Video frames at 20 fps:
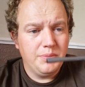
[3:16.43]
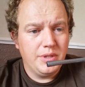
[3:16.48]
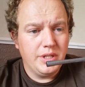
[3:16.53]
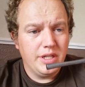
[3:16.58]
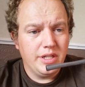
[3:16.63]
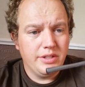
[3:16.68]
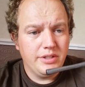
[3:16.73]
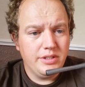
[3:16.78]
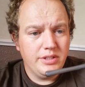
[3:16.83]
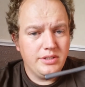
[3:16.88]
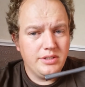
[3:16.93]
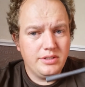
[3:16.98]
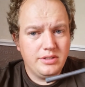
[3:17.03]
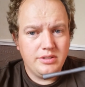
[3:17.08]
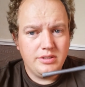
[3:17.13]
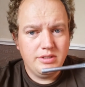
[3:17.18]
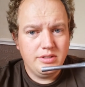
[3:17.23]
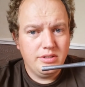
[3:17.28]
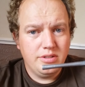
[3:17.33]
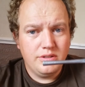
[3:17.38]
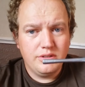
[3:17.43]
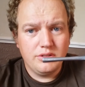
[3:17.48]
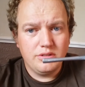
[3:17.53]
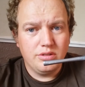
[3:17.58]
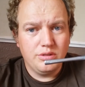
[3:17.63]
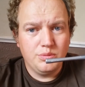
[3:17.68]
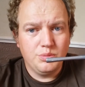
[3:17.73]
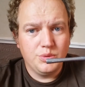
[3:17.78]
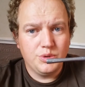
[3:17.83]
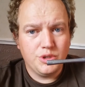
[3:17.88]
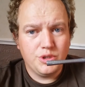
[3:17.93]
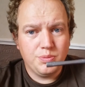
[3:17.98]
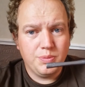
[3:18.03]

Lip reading: Now this, it doesn't look much